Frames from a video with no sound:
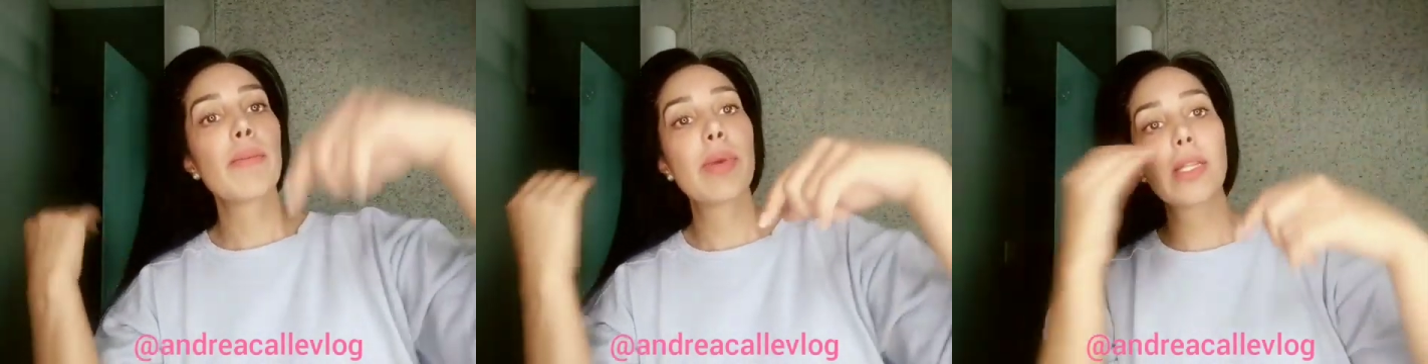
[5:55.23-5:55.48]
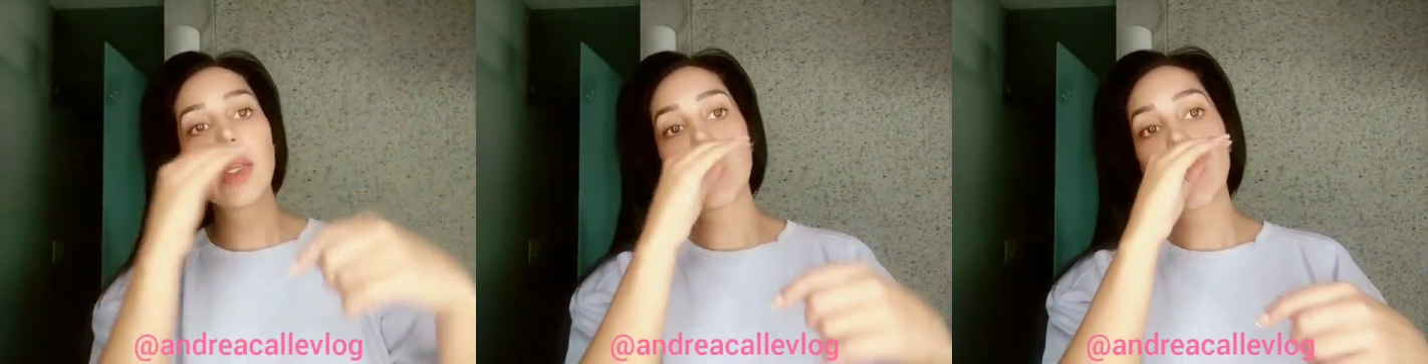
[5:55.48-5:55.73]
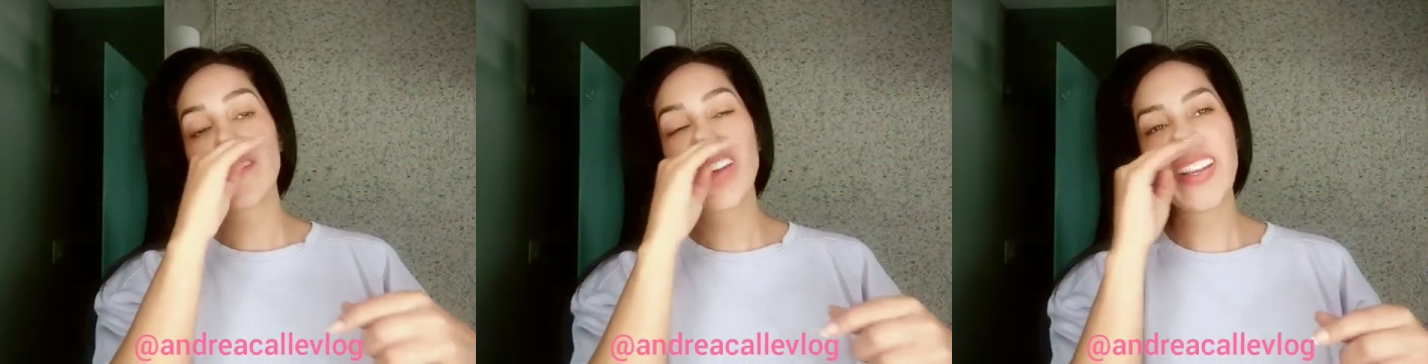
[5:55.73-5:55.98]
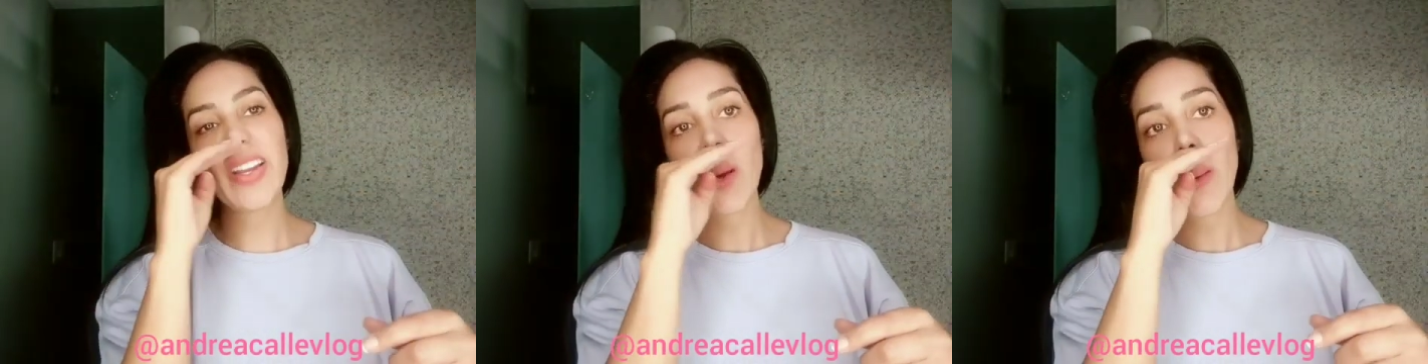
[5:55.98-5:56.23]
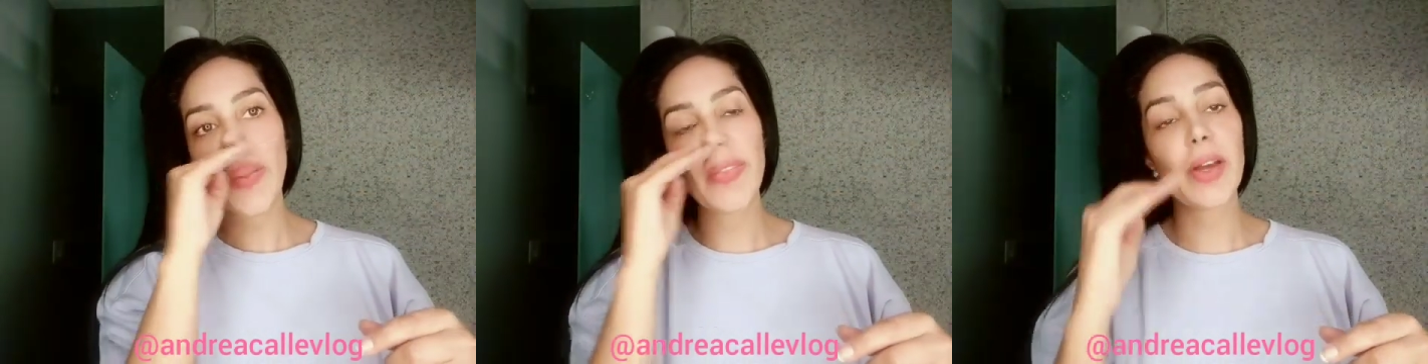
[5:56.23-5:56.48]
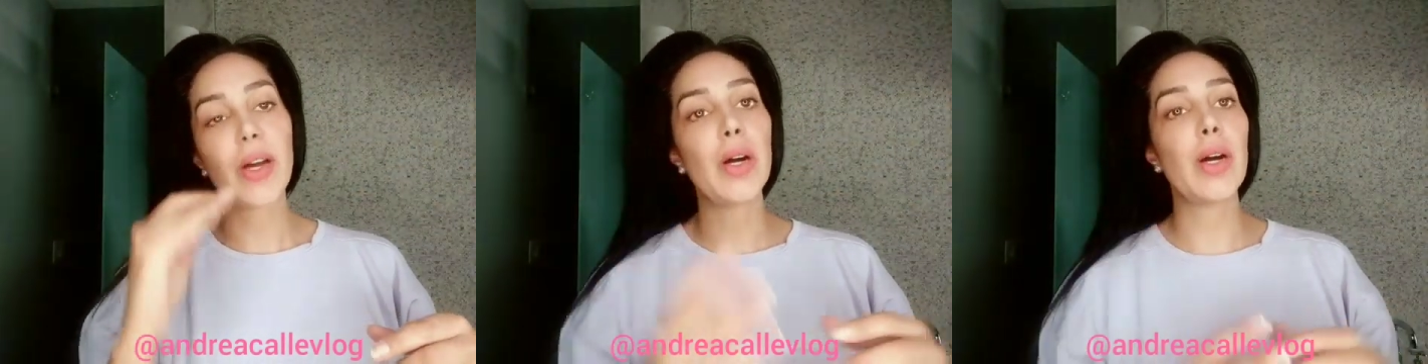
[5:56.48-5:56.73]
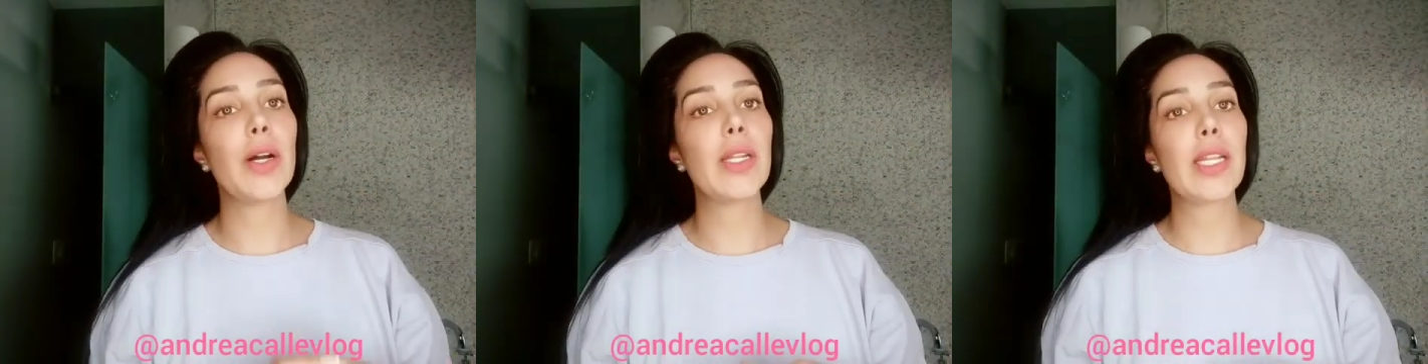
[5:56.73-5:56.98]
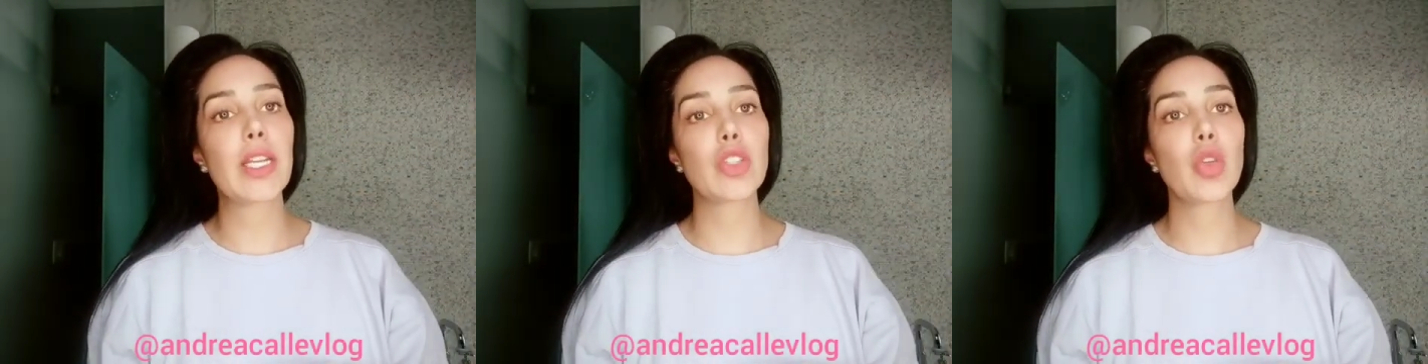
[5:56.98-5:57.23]
below the video the
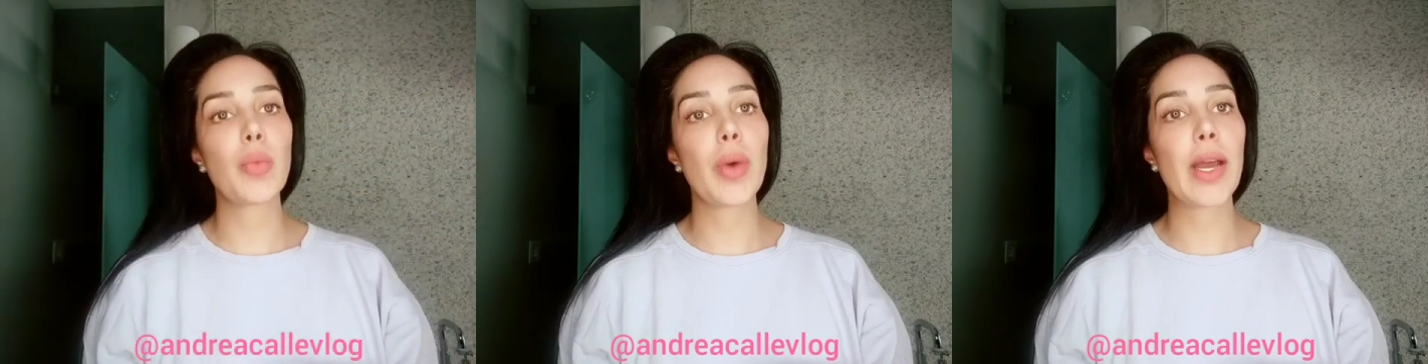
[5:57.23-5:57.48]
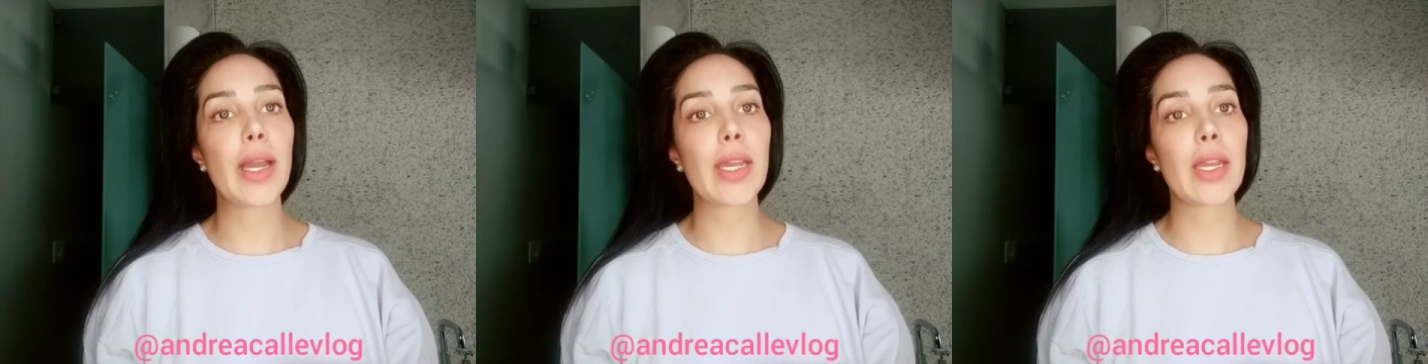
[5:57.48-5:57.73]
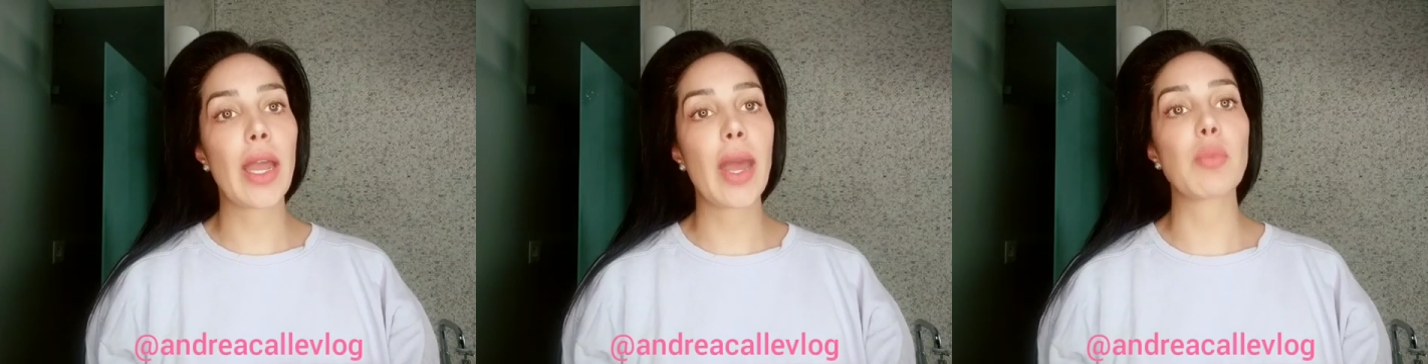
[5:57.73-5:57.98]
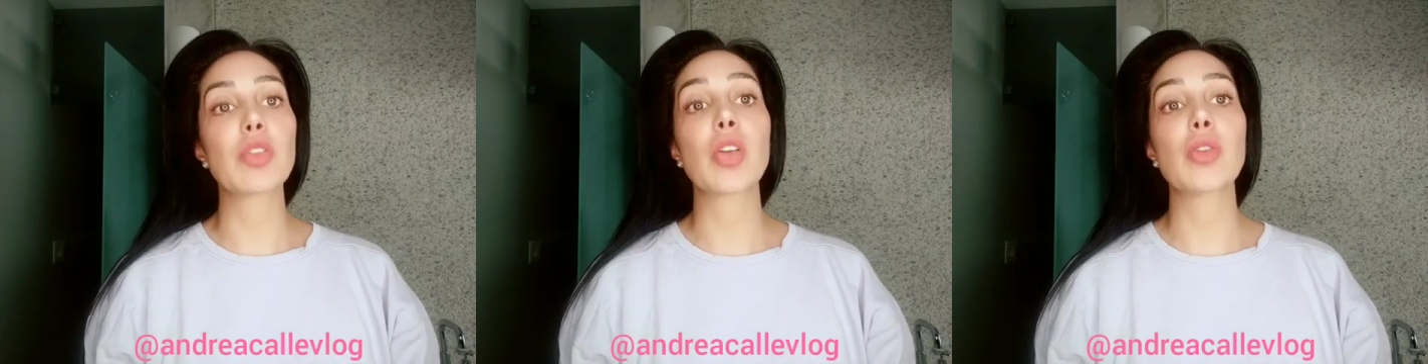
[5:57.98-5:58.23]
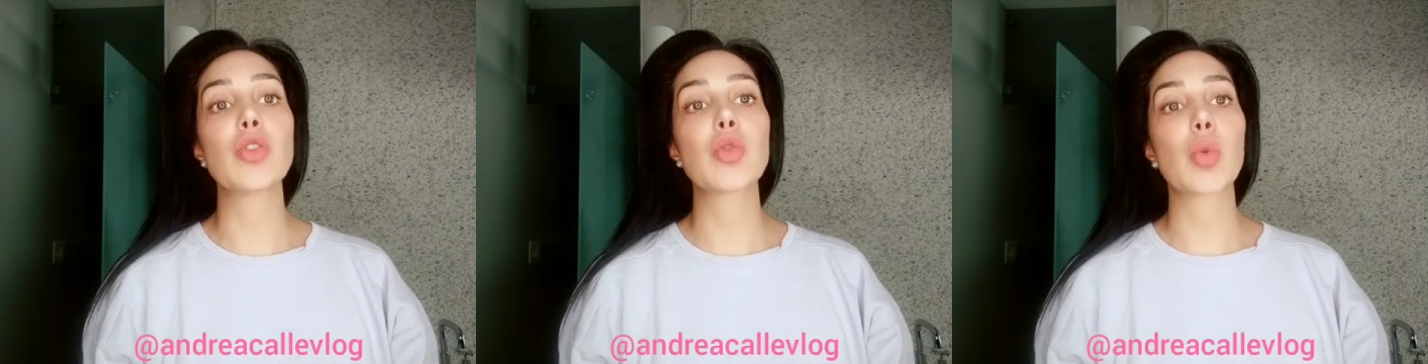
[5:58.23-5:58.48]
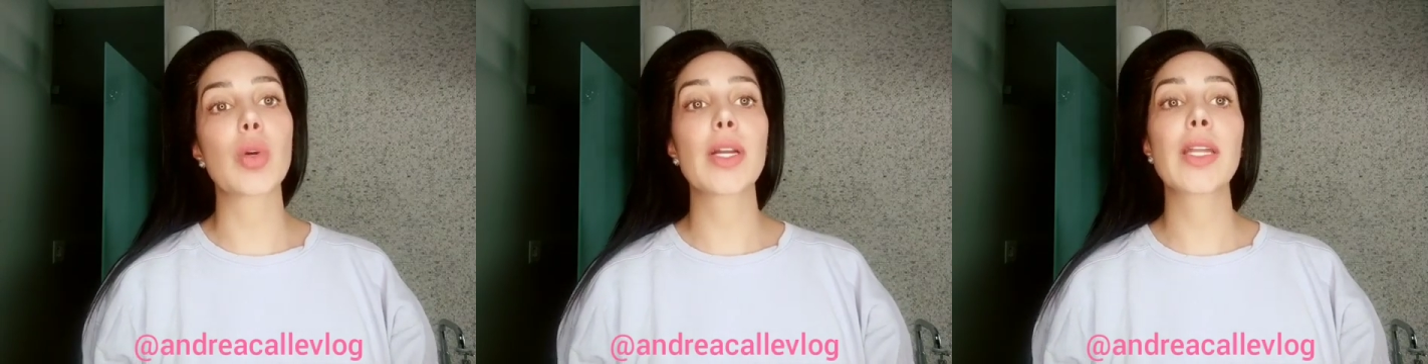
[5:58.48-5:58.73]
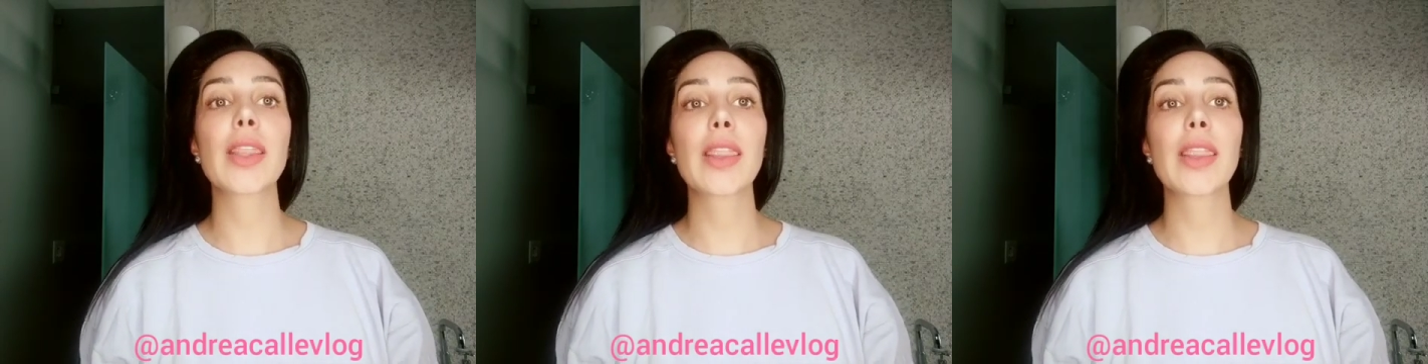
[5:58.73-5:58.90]
link to my Amazon store.